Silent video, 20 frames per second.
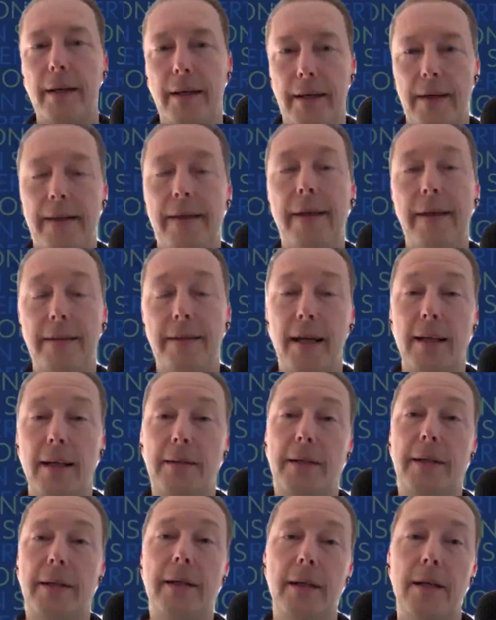
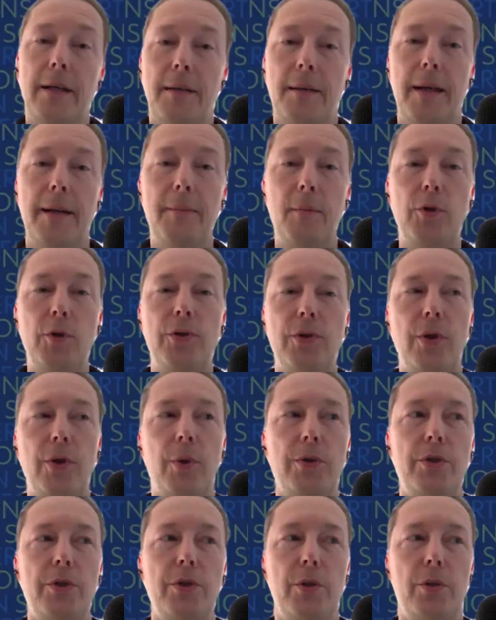Exactly. And I'm also
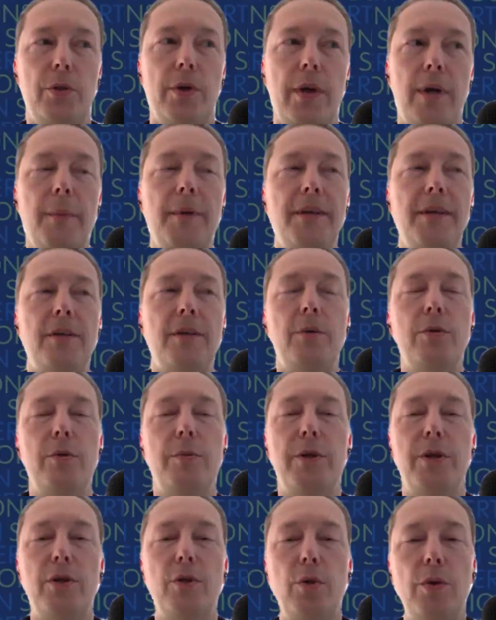going to, I mean, it's going to be
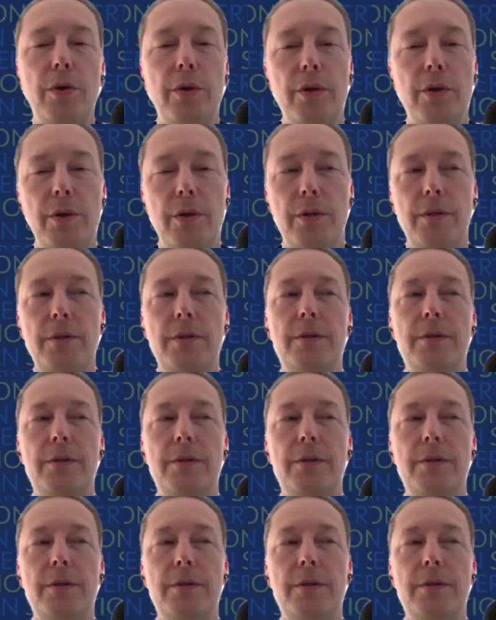shorter.